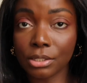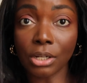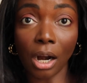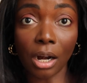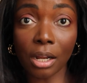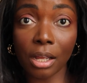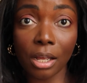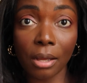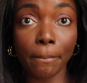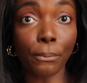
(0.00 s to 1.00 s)
dark
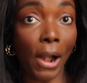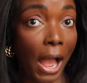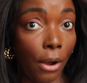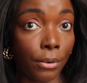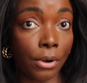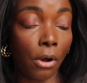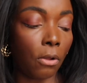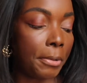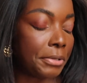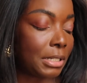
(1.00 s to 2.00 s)
brown,
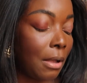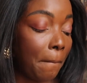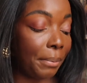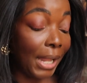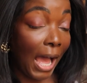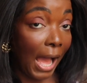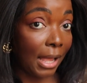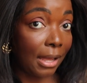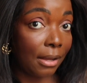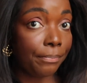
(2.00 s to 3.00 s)
almost
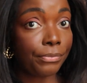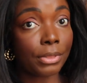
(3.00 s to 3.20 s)
black